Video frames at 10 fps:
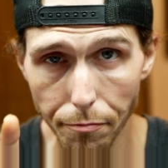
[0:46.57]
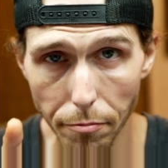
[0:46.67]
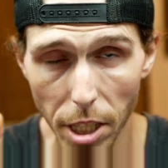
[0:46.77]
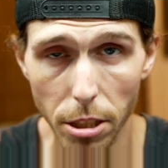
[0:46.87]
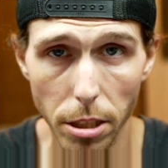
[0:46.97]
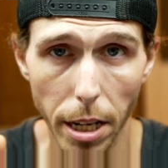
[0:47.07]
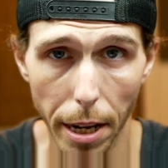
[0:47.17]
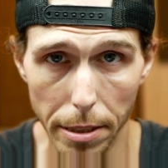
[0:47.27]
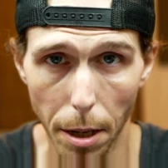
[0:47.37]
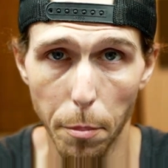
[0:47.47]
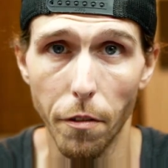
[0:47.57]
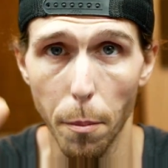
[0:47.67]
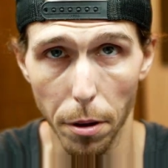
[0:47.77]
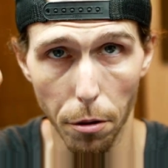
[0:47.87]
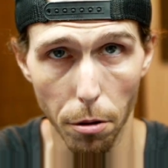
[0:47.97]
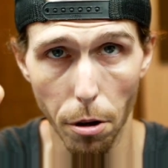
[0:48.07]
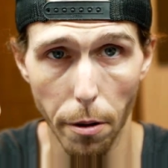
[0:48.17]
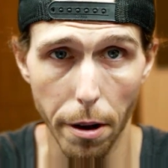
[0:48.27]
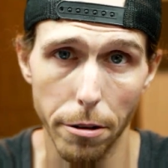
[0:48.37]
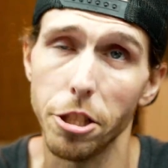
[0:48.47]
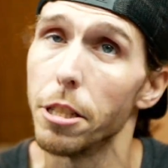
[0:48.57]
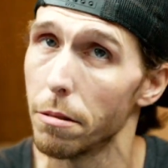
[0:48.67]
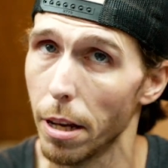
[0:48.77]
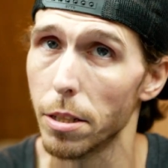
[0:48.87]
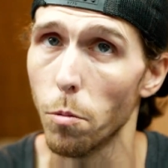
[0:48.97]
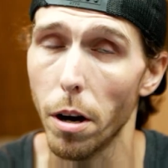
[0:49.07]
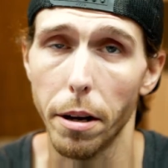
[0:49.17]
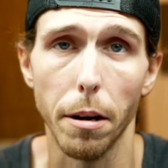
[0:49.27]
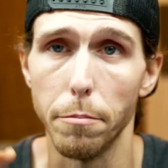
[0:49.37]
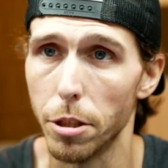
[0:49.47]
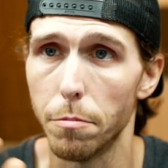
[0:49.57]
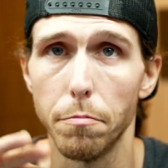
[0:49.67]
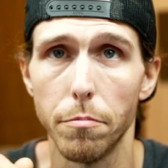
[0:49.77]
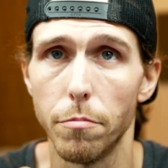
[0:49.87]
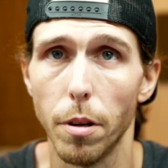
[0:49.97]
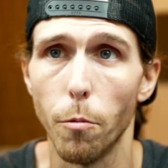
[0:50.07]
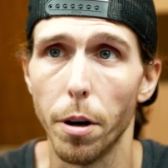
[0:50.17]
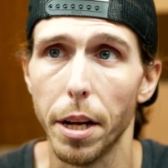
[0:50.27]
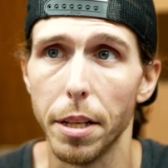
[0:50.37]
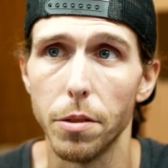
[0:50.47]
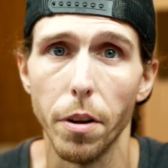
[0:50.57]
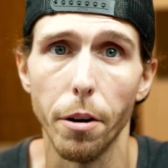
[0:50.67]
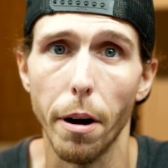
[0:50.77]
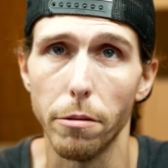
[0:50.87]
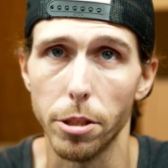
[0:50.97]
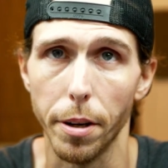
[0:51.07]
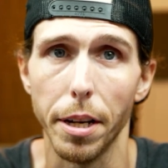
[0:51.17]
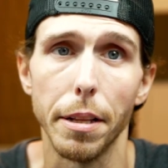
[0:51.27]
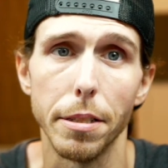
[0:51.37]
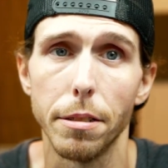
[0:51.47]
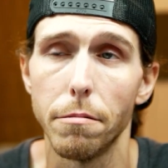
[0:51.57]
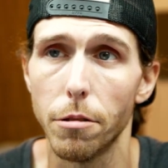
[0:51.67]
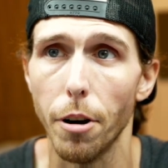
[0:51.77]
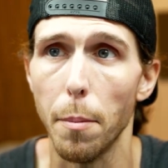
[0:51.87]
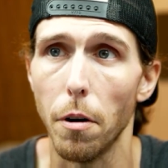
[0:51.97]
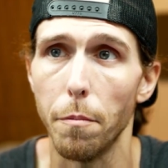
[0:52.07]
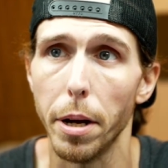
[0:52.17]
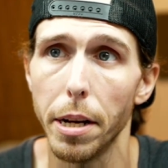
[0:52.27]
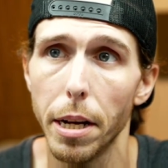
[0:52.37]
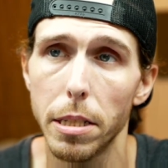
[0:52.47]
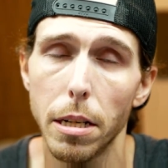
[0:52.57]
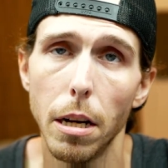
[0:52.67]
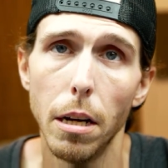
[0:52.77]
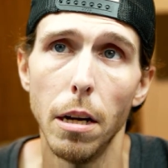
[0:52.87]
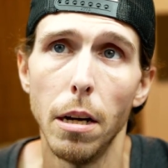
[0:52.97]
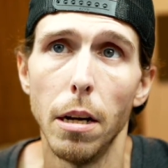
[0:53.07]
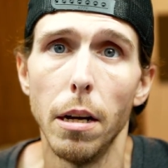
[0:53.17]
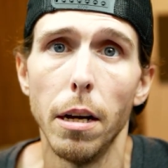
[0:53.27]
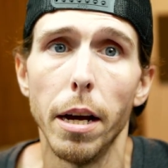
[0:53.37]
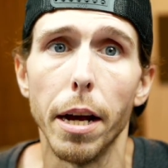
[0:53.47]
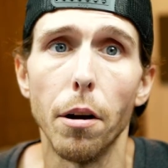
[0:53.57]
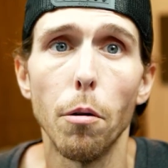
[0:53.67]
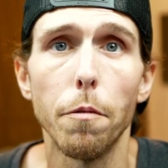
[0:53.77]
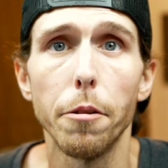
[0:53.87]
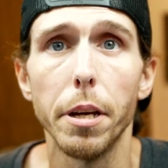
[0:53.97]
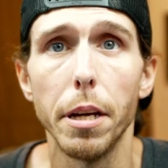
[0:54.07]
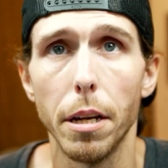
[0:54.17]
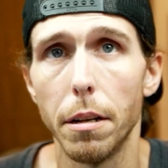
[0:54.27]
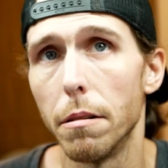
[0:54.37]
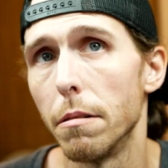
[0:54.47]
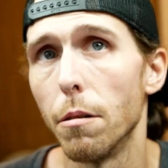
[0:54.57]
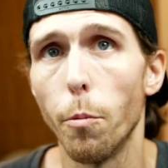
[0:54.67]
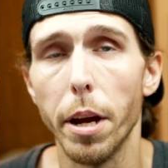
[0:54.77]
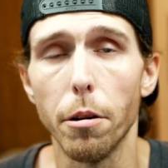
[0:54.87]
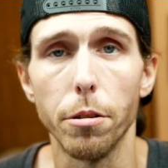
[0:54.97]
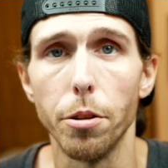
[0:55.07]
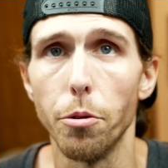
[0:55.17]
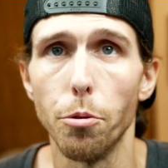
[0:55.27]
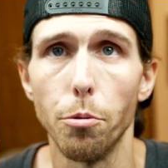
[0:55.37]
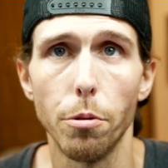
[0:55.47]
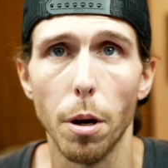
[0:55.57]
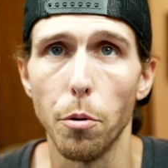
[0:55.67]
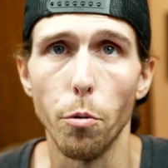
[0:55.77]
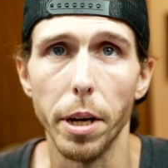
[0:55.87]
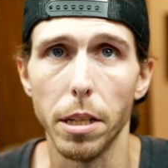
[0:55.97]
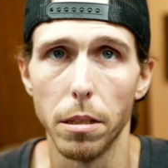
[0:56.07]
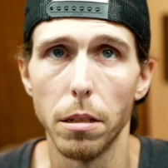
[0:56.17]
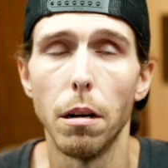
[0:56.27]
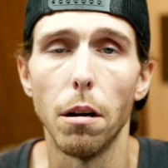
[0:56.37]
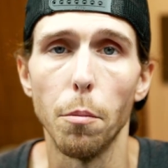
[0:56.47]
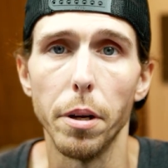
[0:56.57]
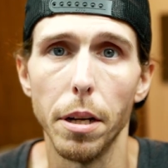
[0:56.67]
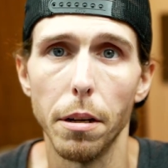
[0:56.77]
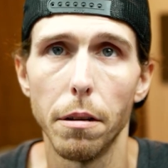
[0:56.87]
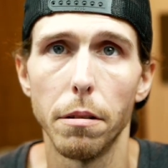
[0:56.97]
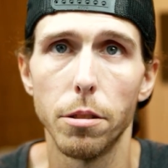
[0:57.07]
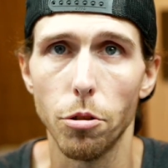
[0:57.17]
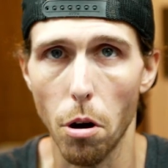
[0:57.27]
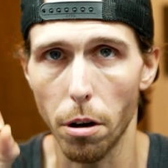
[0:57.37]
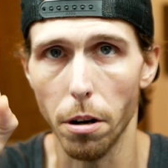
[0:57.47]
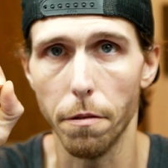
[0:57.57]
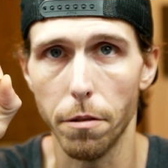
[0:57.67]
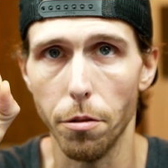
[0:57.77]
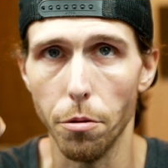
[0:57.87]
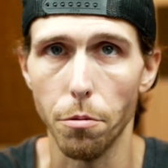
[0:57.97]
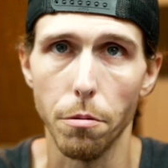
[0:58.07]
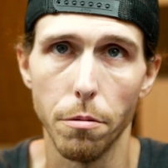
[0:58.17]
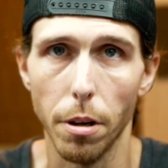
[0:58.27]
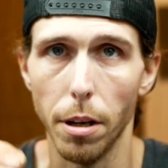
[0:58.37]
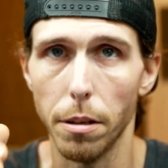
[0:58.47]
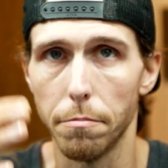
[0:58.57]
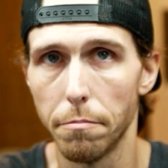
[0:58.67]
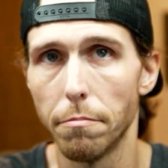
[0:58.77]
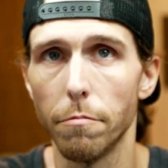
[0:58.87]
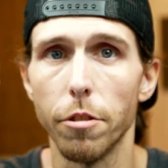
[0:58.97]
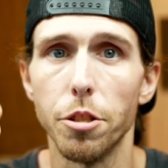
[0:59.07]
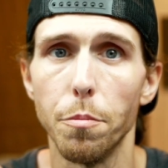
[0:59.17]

heads up, if I'm a little low energy, that's why. I want to get this video out so I can get this crap off my desk. And hopefully in a week or two, couple weeks, I'll be strong enough to resume the